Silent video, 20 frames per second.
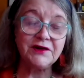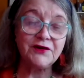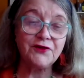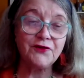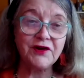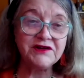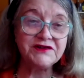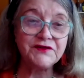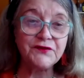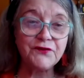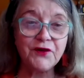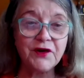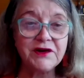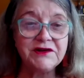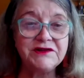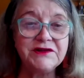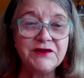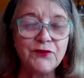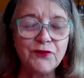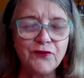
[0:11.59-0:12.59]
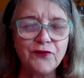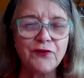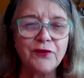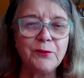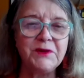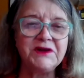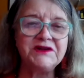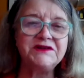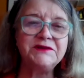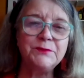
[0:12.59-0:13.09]
creative writing through the
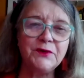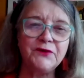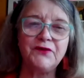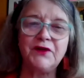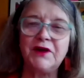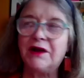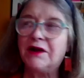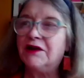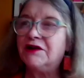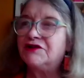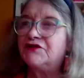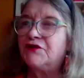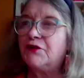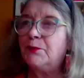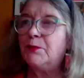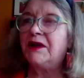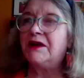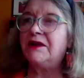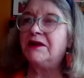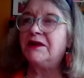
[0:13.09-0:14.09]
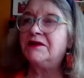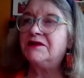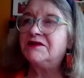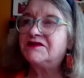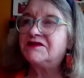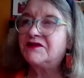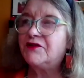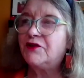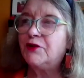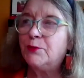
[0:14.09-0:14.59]
medium of English for many
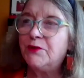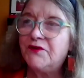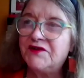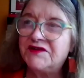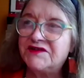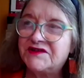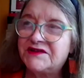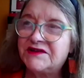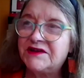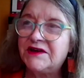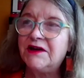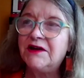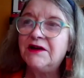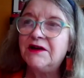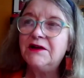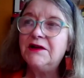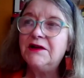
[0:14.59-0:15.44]
years at the university,